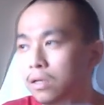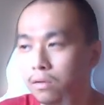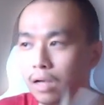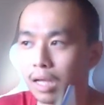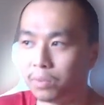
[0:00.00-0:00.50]

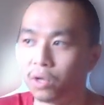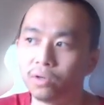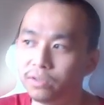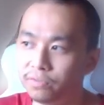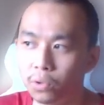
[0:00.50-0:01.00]
I'm
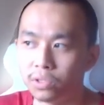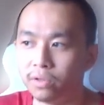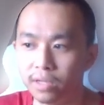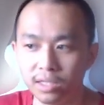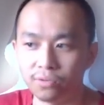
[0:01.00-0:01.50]
currently focused on
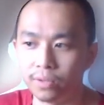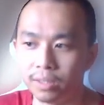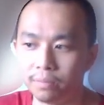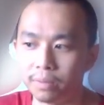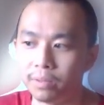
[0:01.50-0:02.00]
these 3
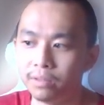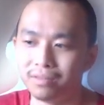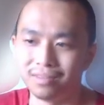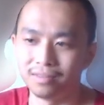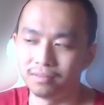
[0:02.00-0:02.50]
commitments.
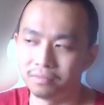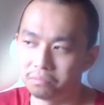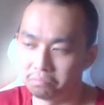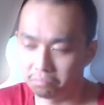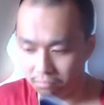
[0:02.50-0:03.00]

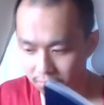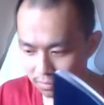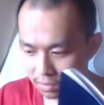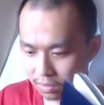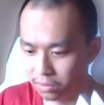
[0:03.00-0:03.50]

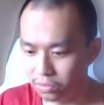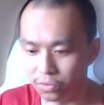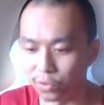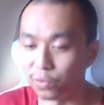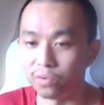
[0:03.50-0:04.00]
Do
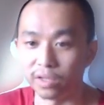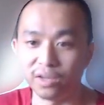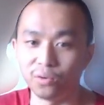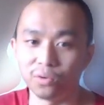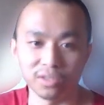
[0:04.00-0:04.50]
you think
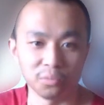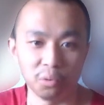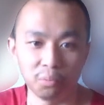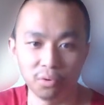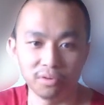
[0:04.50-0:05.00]
yours is more
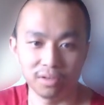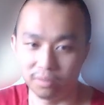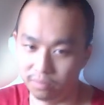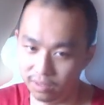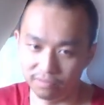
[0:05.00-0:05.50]
important than
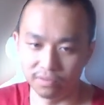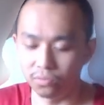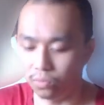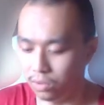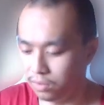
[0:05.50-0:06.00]
them if it's
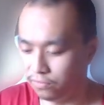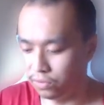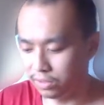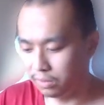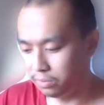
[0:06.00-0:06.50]
work, for
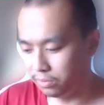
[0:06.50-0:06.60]
example?